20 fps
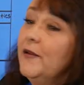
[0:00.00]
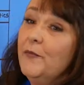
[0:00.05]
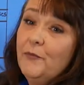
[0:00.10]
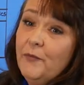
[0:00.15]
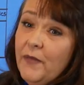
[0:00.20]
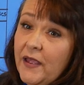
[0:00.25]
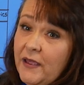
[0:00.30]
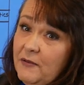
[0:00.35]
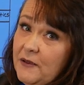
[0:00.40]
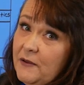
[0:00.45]

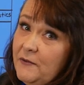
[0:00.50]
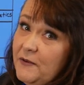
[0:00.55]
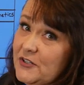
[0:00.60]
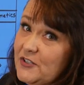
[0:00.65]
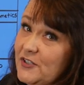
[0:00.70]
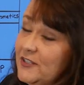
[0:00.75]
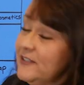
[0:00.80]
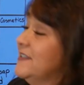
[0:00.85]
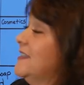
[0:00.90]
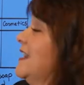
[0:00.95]
Maybe we
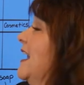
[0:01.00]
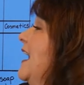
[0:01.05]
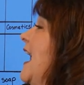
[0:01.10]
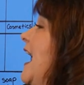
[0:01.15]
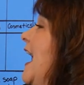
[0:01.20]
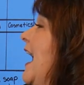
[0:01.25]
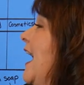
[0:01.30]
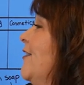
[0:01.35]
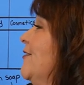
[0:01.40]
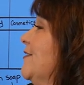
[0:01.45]
should stay
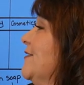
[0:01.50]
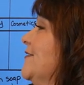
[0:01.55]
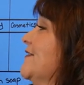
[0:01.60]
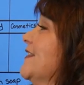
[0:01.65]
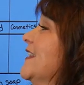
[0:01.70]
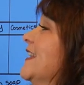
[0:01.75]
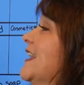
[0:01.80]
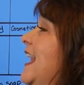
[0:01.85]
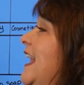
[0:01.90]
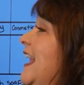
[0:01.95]
out of
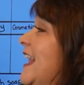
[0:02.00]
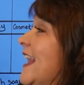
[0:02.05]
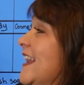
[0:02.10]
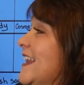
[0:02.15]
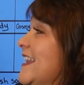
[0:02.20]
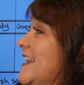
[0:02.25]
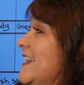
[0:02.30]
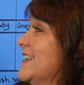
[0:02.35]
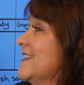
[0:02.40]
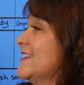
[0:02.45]
the
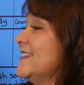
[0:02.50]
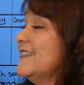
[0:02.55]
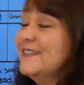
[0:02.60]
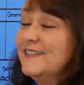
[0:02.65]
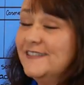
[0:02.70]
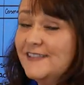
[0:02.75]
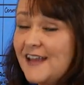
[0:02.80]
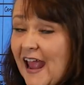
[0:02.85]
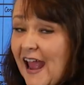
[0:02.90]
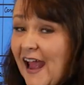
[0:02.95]
candy and
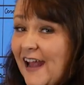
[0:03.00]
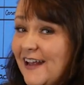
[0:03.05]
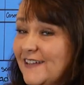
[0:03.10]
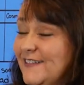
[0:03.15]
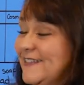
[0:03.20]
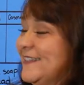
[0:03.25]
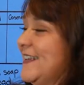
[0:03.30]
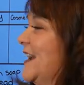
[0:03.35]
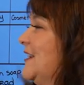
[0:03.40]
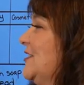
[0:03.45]
snack
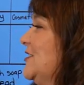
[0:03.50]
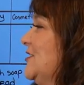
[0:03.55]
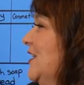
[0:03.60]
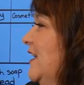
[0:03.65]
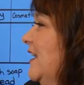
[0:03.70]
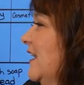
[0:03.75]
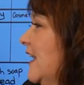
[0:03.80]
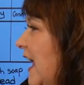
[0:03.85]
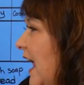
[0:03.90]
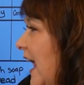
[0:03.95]

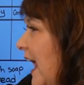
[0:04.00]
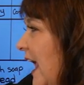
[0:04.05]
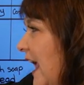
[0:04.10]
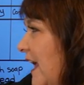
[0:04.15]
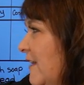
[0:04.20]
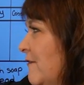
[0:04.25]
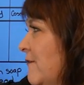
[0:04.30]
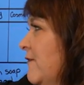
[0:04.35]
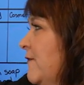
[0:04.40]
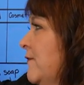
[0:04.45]
section
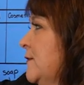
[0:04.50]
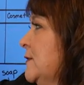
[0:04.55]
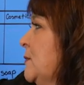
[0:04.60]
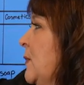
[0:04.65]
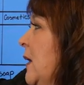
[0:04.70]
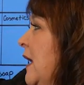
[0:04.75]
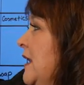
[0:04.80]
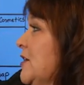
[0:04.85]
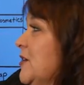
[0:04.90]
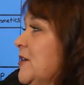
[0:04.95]
and
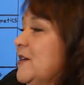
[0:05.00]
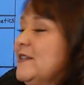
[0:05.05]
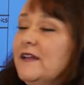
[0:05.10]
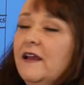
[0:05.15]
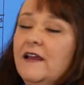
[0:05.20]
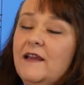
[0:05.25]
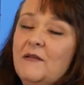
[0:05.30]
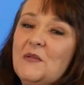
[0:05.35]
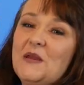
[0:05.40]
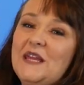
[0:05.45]
spend our
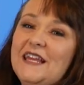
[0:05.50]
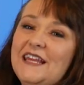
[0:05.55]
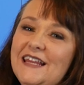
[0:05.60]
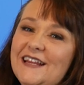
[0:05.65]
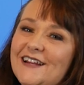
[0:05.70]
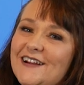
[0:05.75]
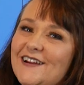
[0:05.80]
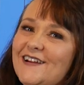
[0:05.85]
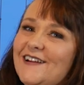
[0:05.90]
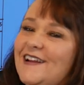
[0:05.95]
time
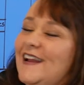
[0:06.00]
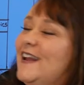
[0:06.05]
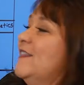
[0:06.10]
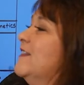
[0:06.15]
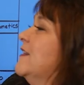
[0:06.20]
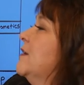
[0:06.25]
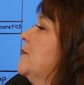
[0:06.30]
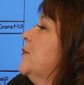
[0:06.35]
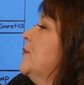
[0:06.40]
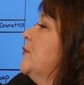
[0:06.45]
here
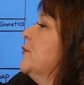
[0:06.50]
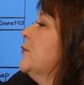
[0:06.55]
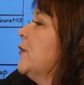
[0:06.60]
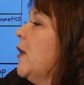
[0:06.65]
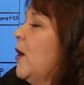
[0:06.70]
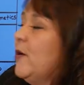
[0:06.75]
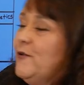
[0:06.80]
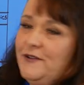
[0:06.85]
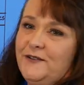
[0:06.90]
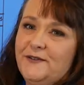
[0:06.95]
in the
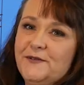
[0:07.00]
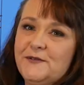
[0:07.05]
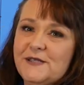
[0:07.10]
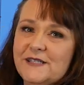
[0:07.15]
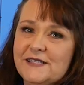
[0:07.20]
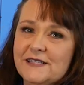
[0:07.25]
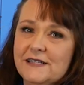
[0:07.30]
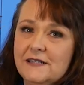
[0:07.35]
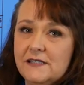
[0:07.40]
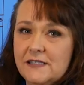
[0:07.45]

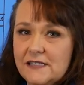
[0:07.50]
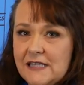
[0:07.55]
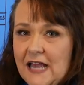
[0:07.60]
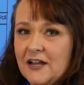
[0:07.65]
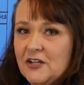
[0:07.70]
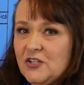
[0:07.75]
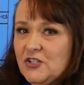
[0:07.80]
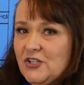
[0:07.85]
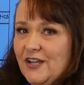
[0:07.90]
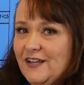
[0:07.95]
produce
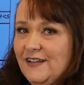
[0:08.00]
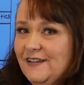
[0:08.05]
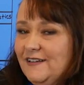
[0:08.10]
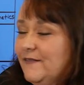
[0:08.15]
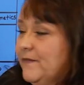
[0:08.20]
section.